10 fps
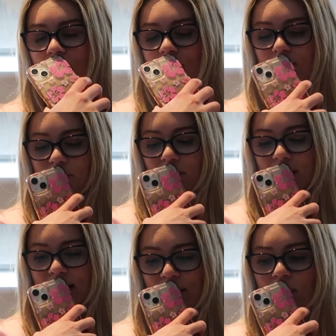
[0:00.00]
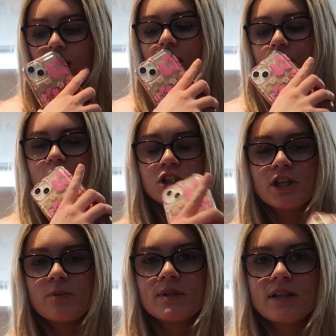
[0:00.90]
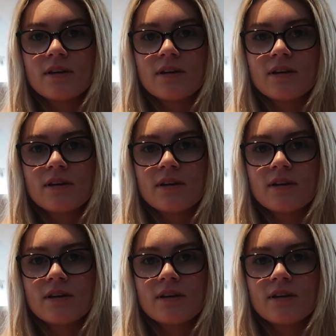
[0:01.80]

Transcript: I can't remember her name, but she was